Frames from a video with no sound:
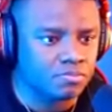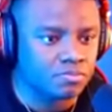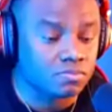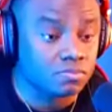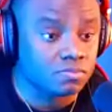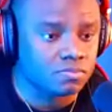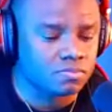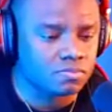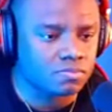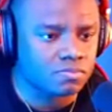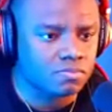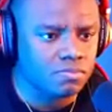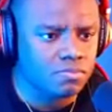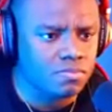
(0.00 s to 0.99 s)

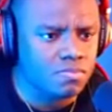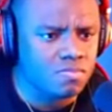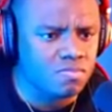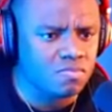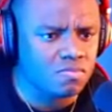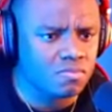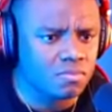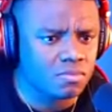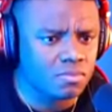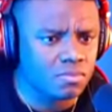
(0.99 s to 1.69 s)
Nobody speaks.